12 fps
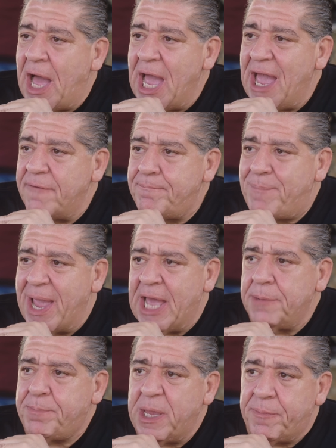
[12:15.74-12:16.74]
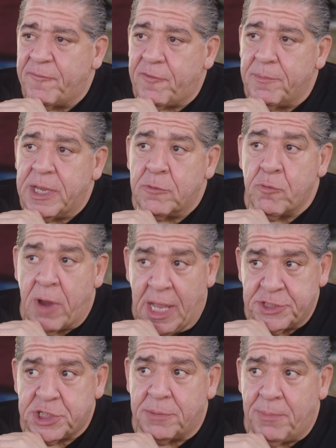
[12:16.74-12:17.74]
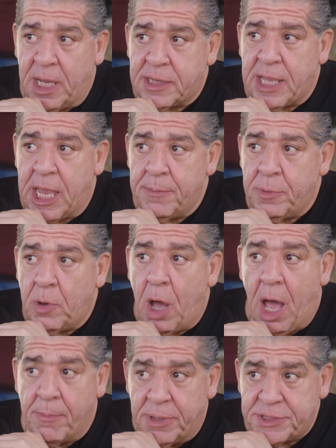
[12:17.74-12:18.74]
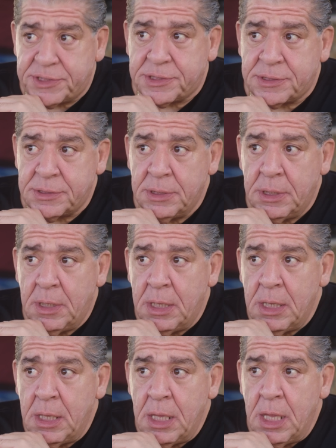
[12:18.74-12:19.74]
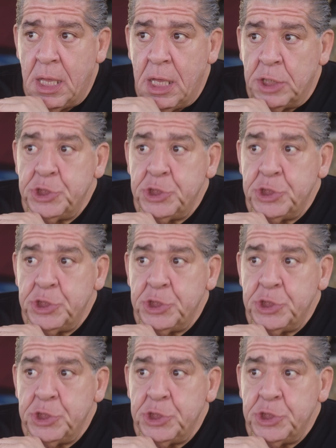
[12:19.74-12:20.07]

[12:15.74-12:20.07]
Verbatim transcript: I have banned people from eating ranch at my table, hummus, uh-huh.